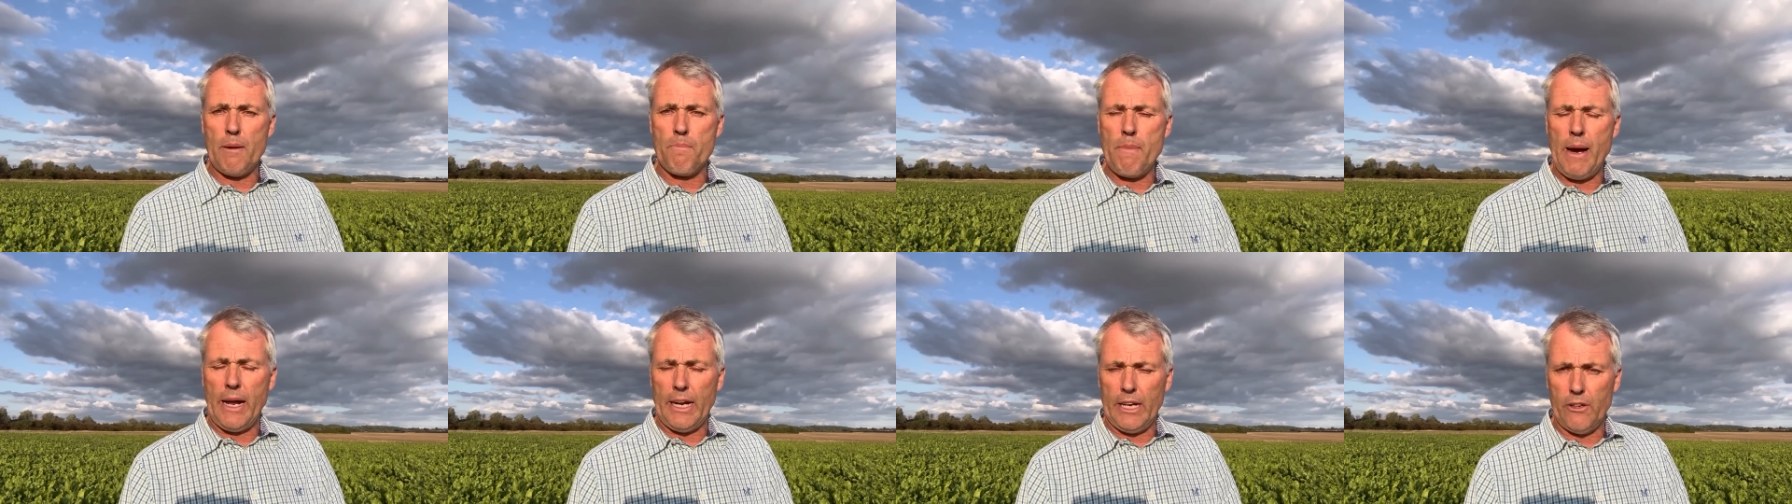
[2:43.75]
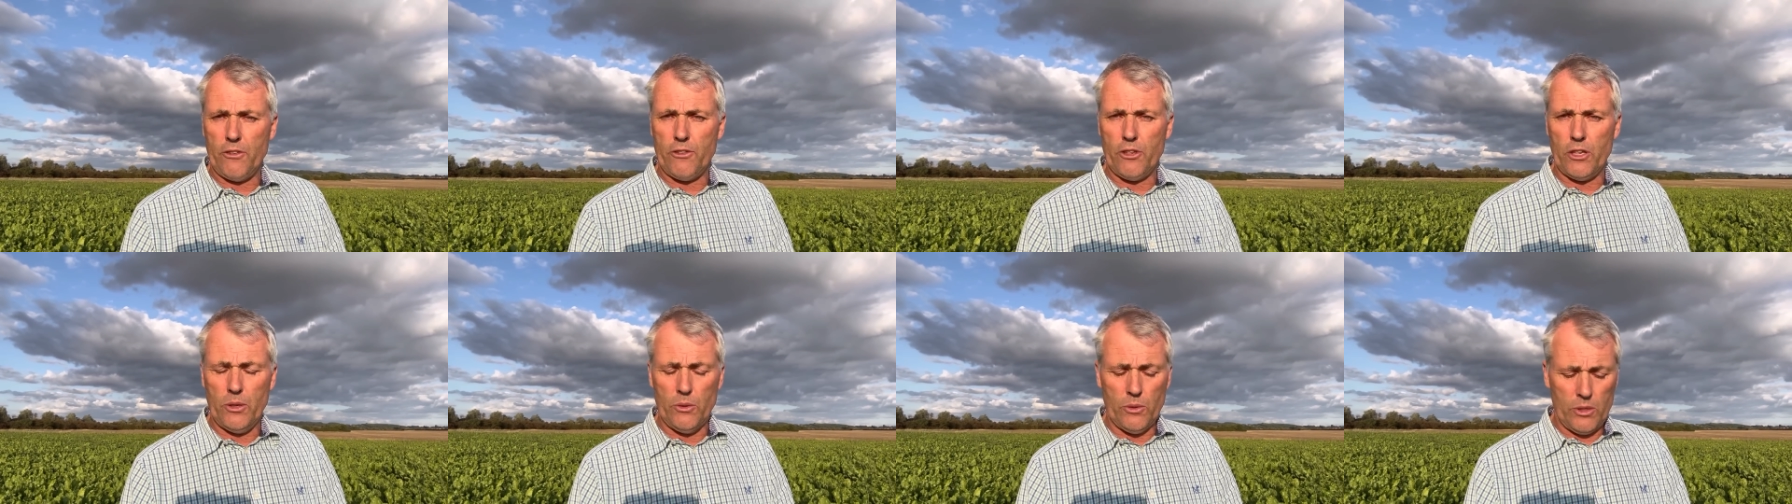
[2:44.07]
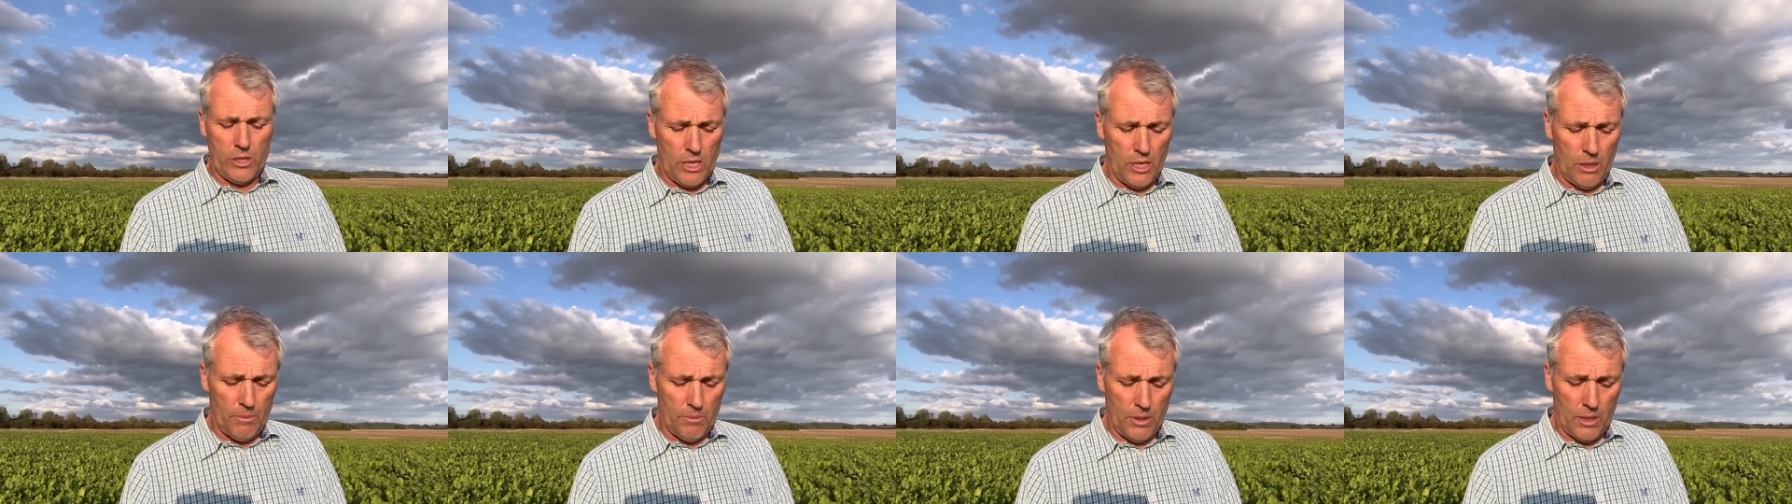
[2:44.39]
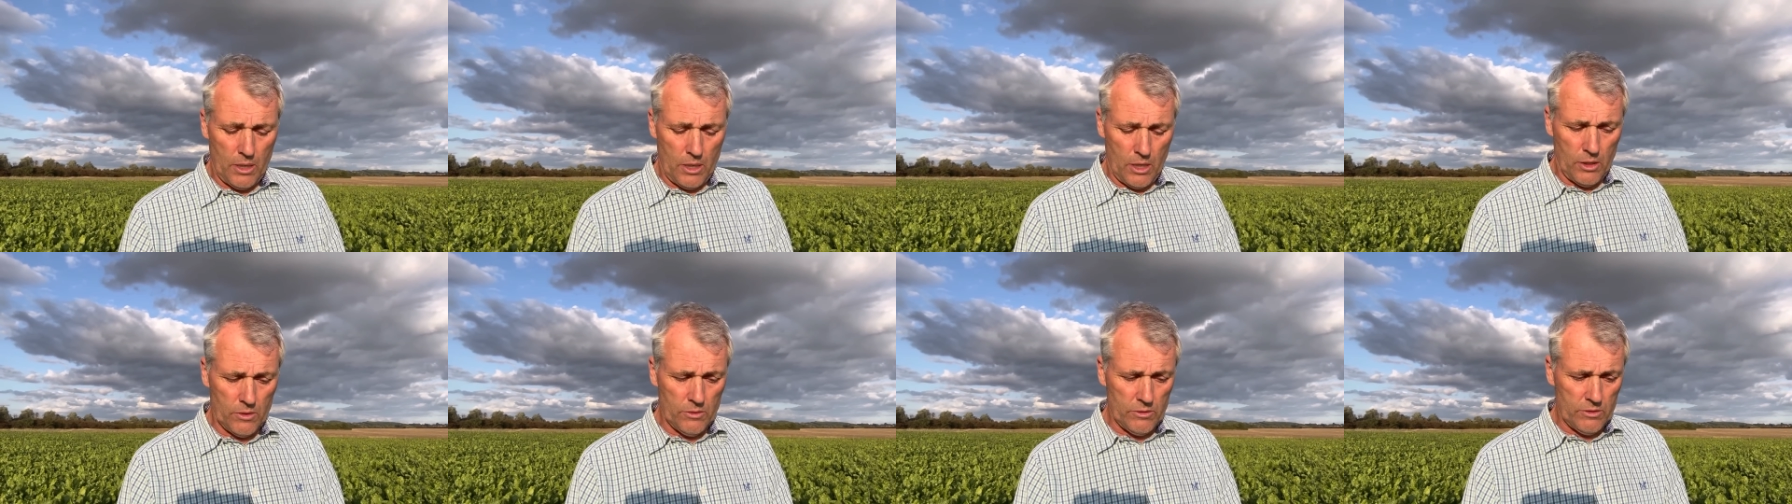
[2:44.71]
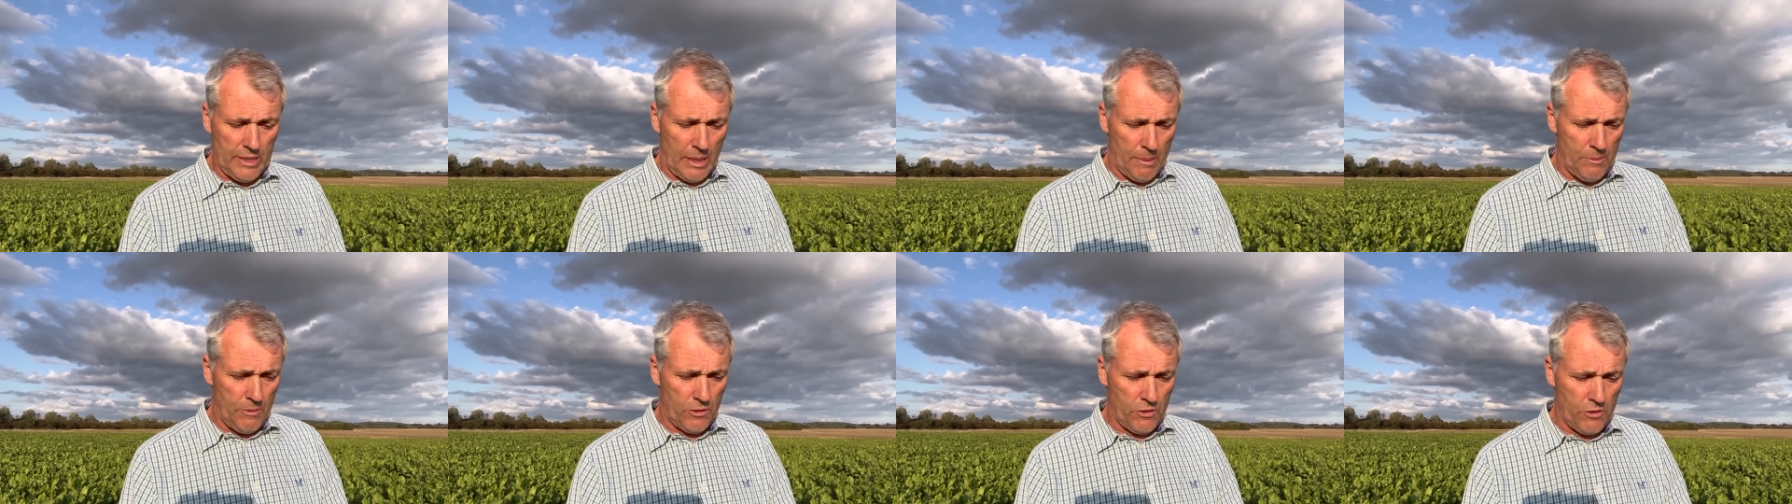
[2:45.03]
Manitou come on
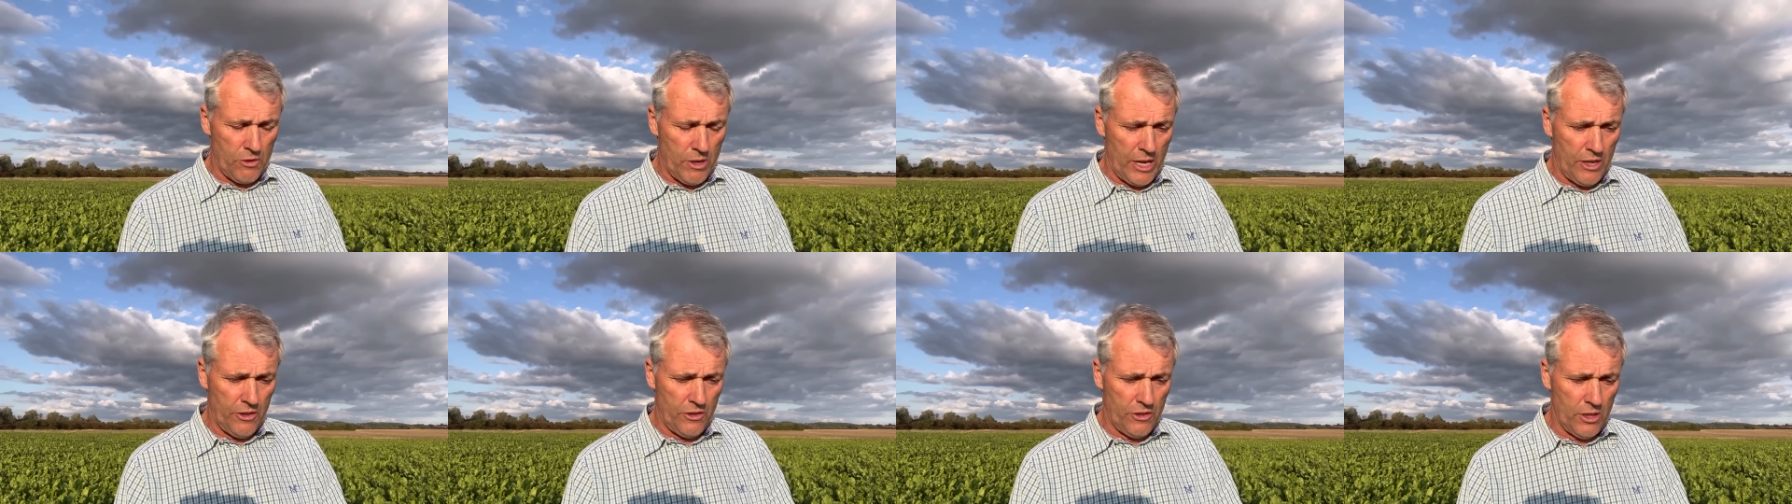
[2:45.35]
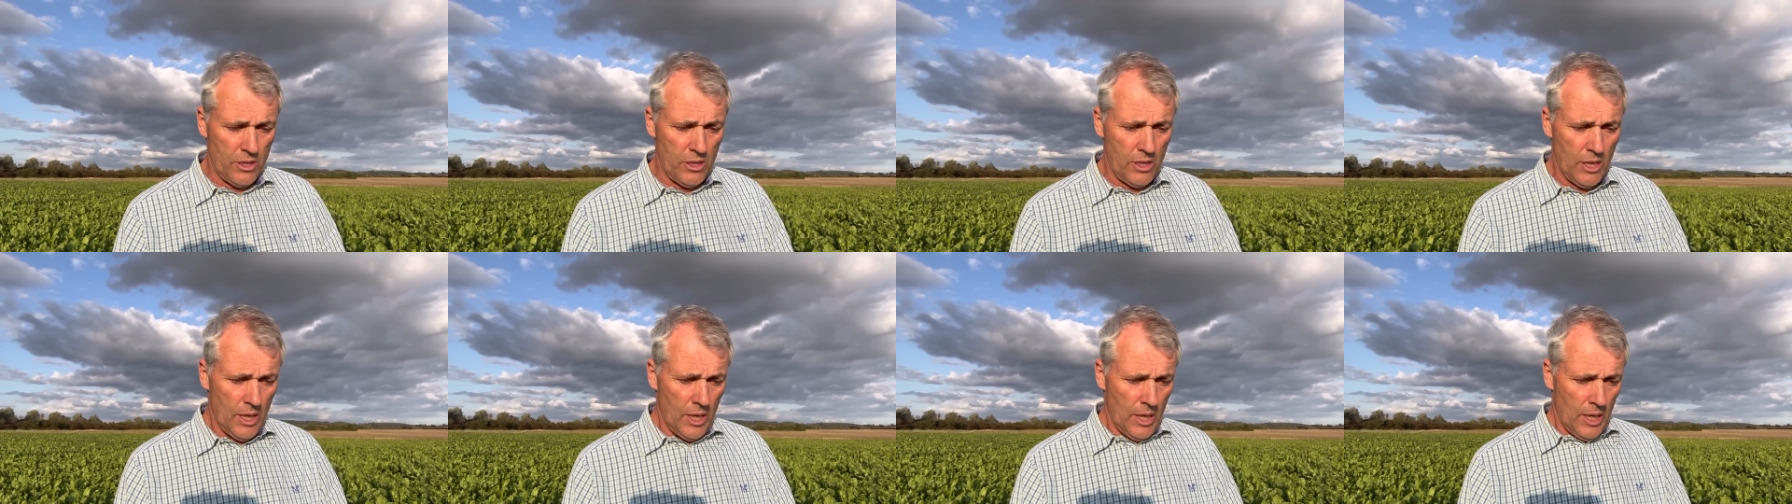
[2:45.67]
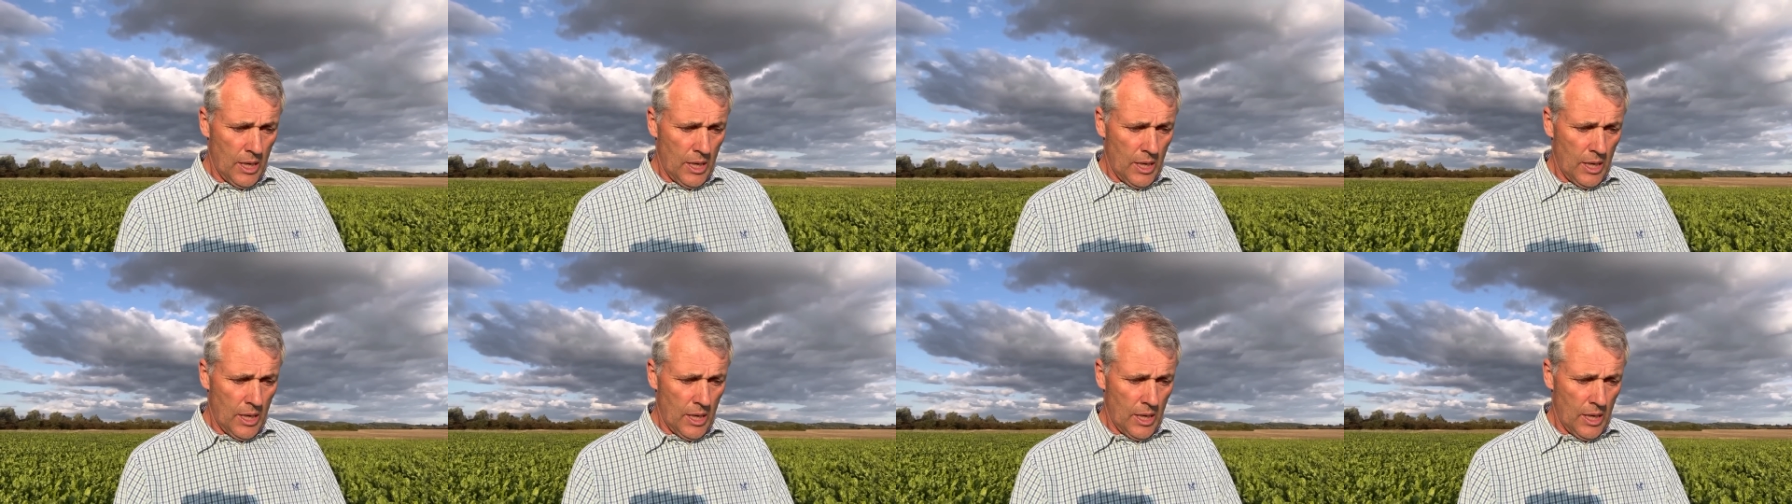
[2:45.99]
demonstration.